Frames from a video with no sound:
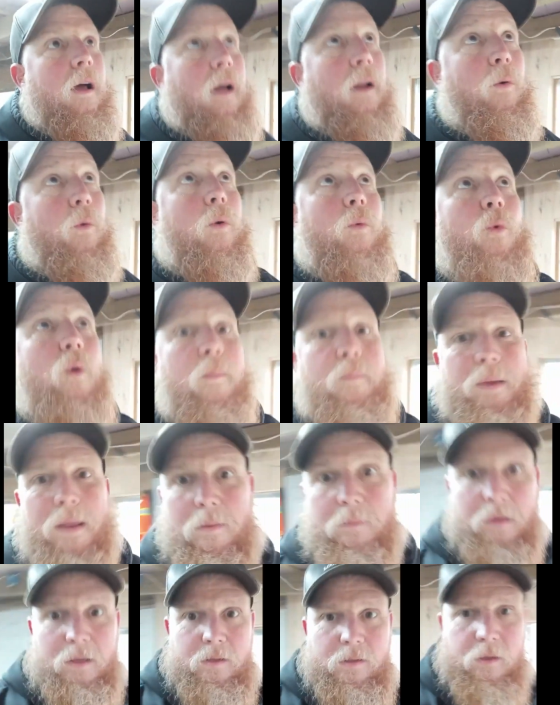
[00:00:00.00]
don't want to
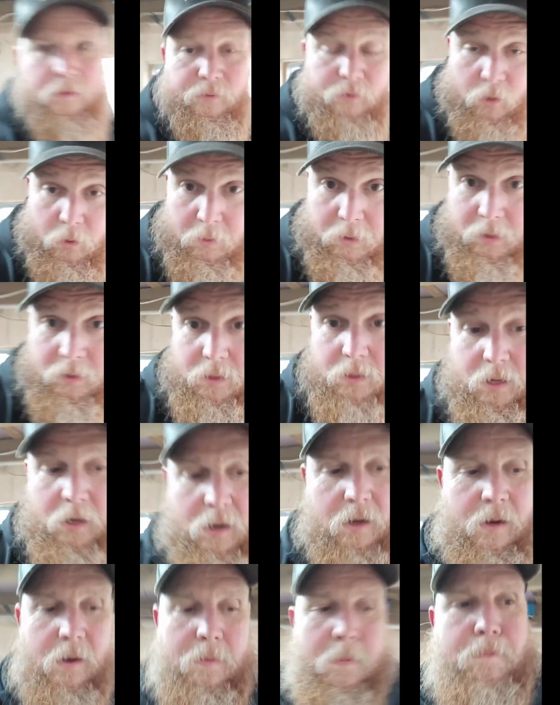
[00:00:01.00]
repeat myself too much
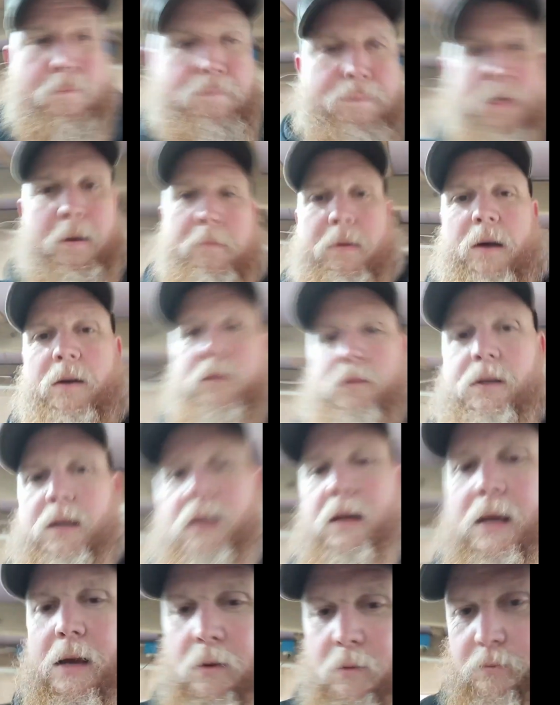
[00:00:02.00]
about
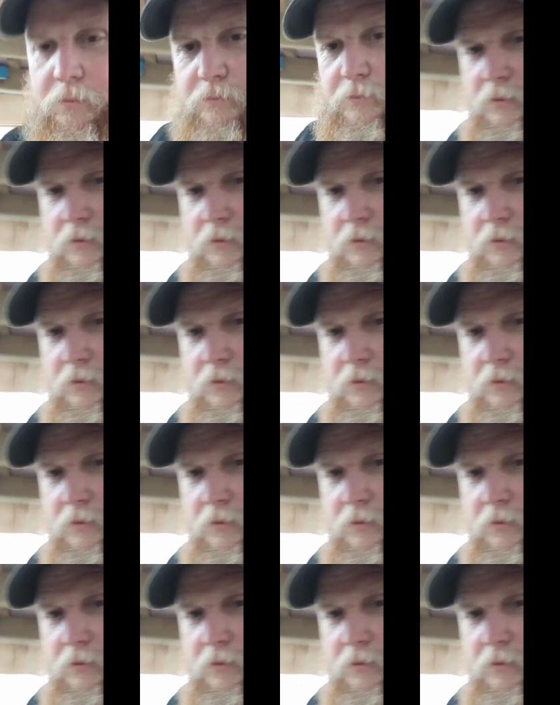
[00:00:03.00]
saying how